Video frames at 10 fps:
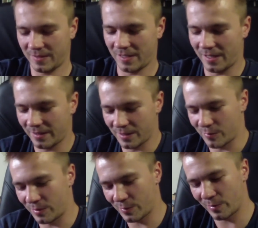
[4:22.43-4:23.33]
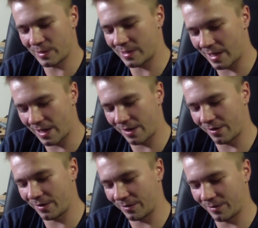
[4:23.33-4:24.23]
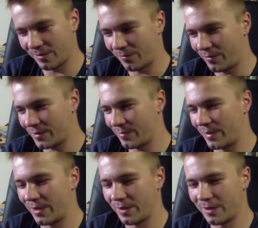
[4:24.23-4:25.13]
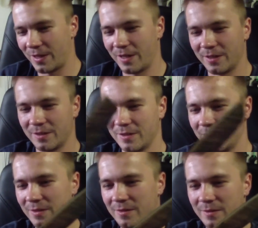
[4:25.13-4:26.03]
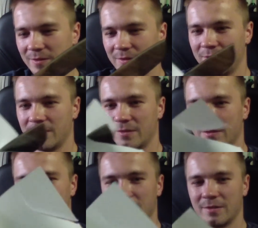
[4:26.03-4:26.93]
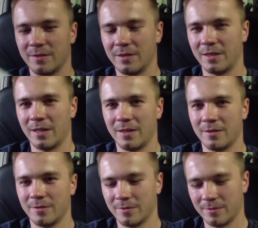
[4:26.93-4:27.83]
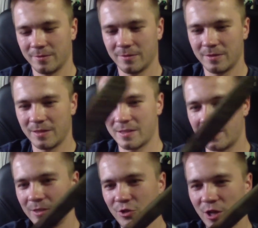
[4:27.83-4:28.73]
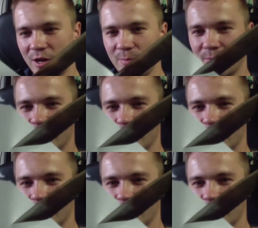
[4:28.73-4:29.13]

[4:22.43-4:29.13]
I like this one. This one is lighter and uh, feels better in hand. And again, decently sharp.